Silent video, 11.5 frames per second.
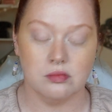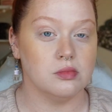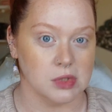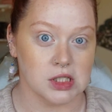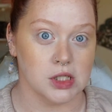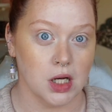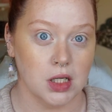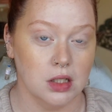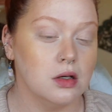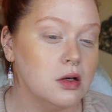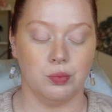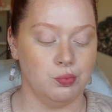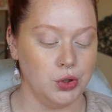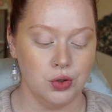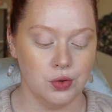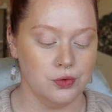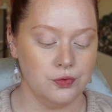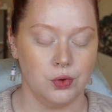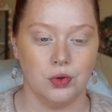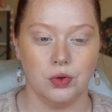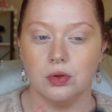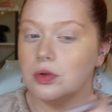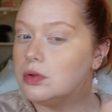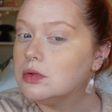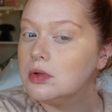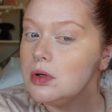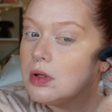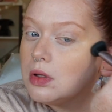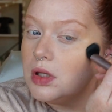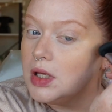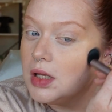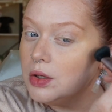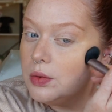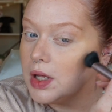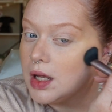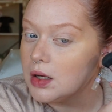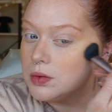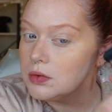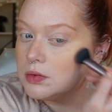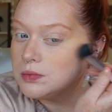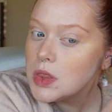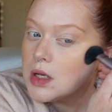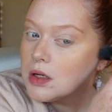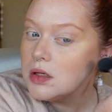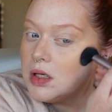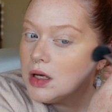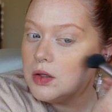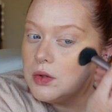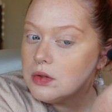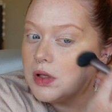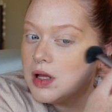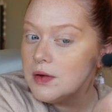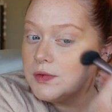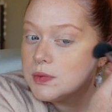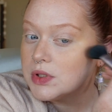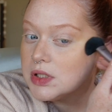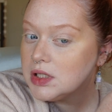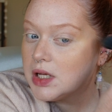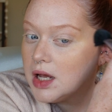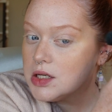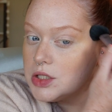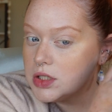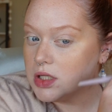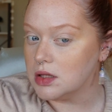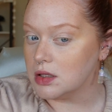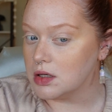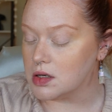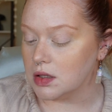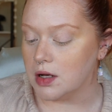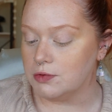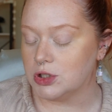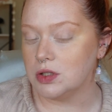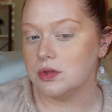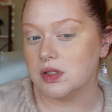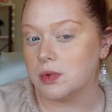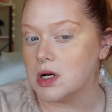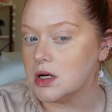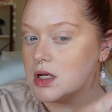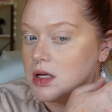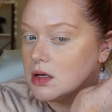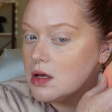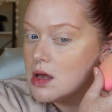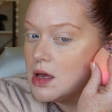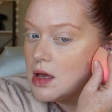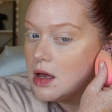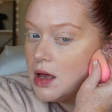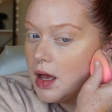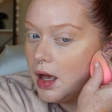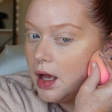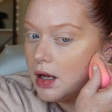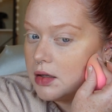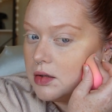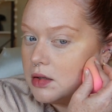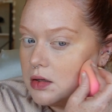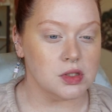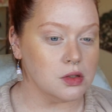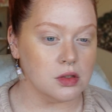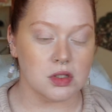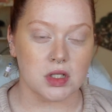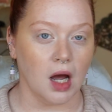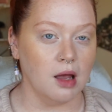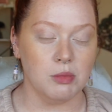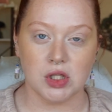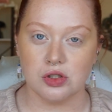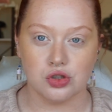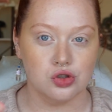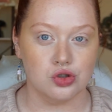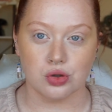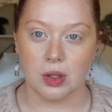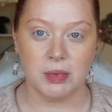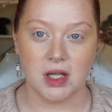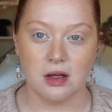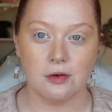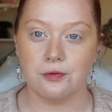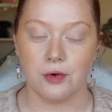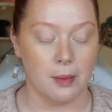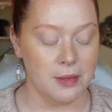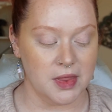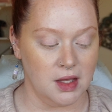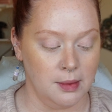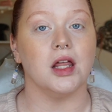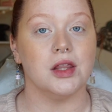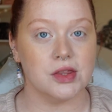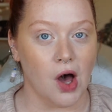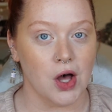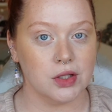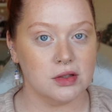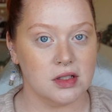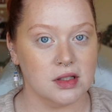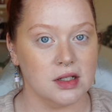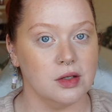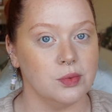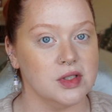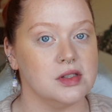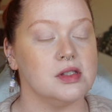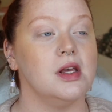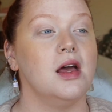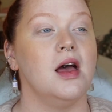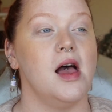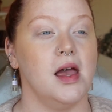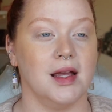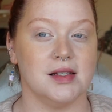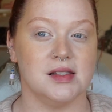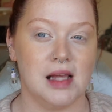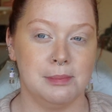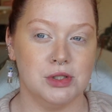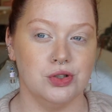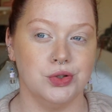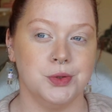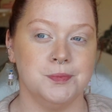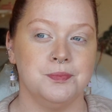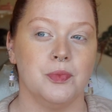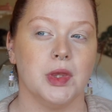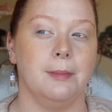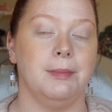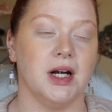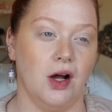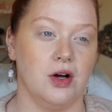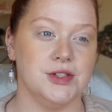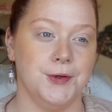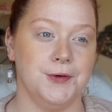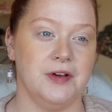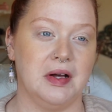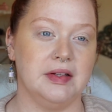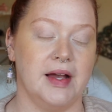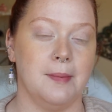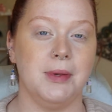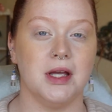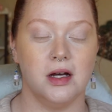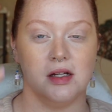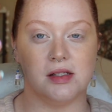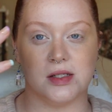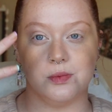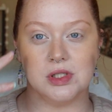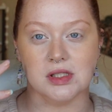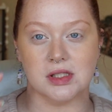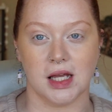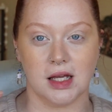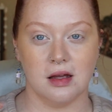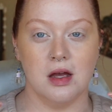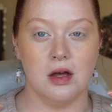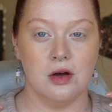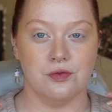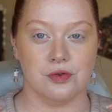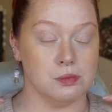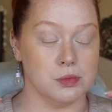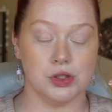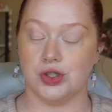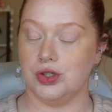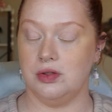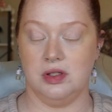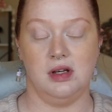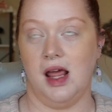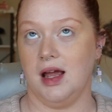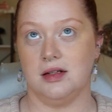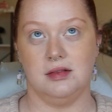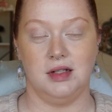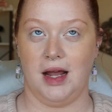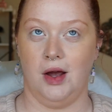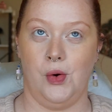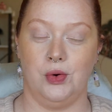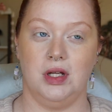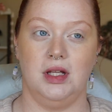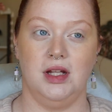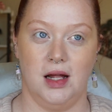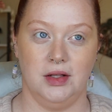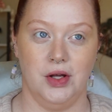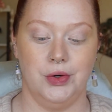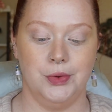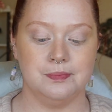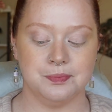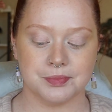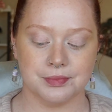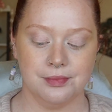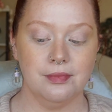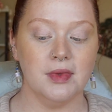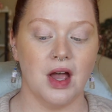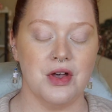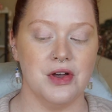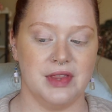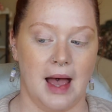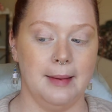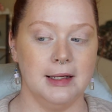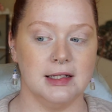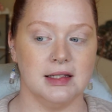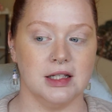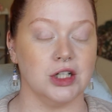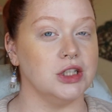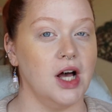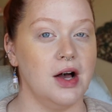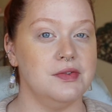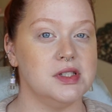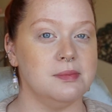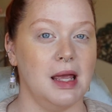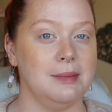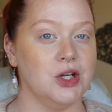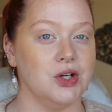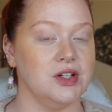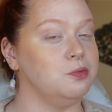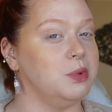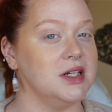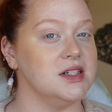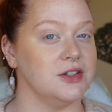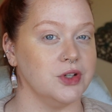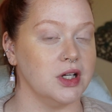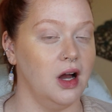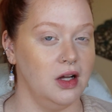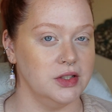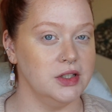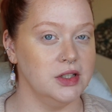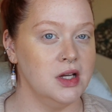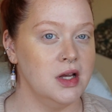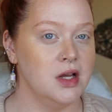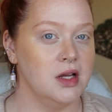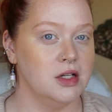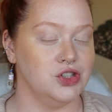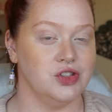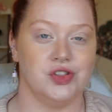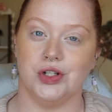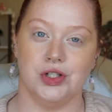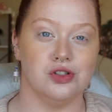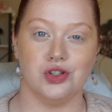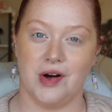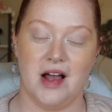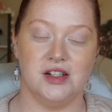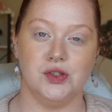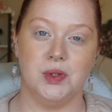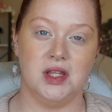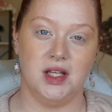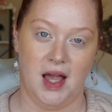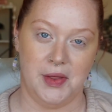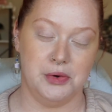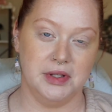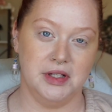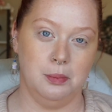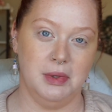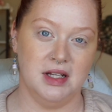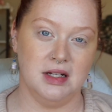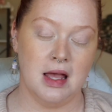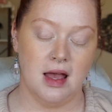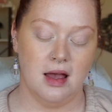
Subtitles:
stunning. A beautiful yellow gown. The yellow gloves were attached and the gloves she was wearing had just diamonds dripping from them. I thought that it was exceptional, but I also felt like because it was like from neck down yellow, that the gloves maybe could have been a different color just to contrast with the yellow a little bit,